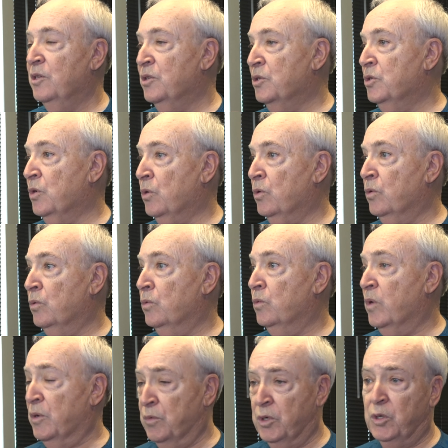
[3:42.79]
So
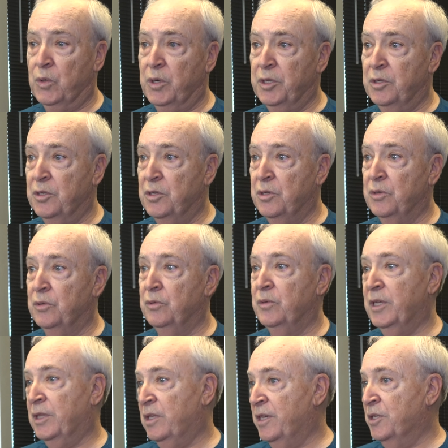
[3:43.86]
what we're going to
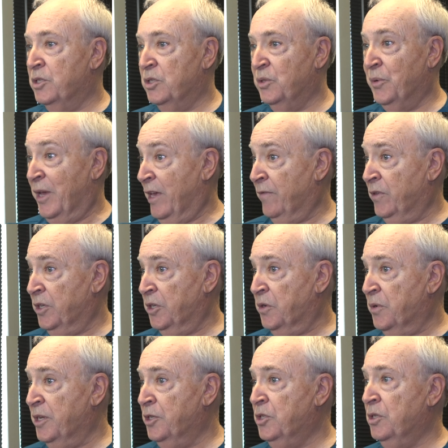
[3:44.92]
do, unless you have any
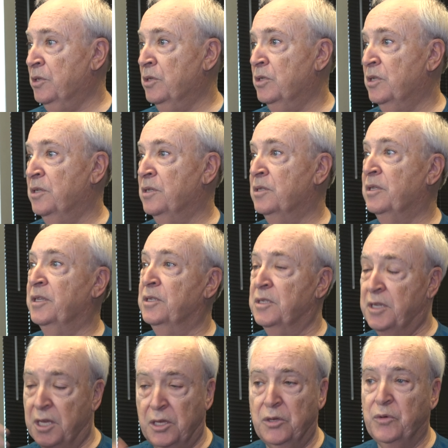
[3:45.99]
questions, is let's
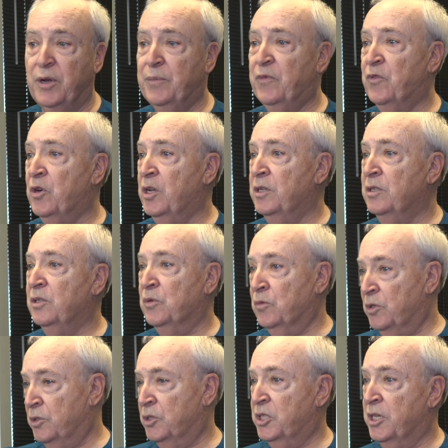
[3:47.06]
take you up front and
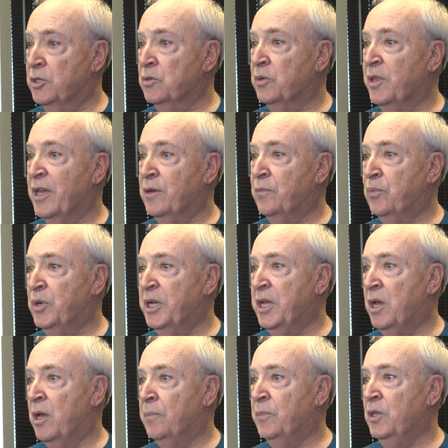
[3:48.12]
we'll schedule that
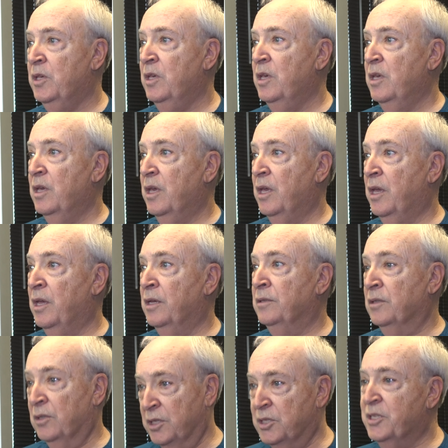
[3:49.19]
pre-op
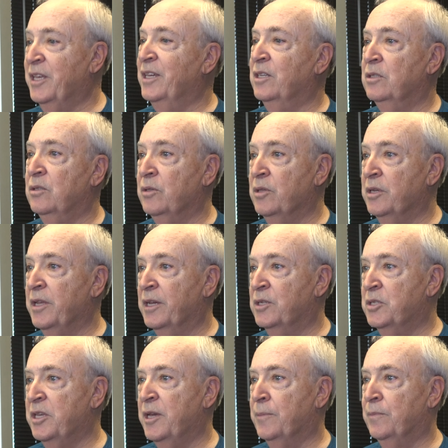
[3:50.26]
and at least take it to the
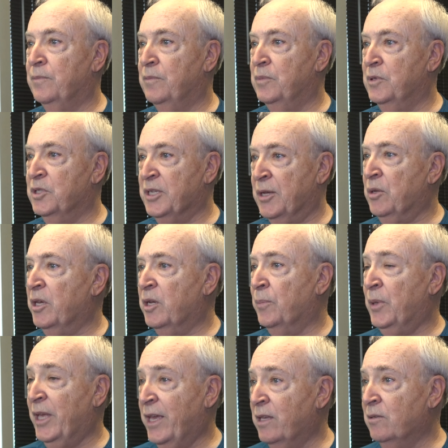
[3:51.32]
next step. Sound like a
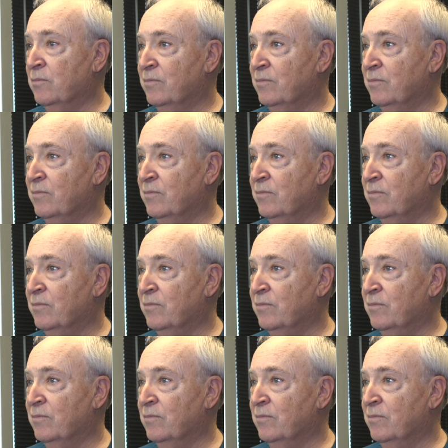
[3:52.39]
plan?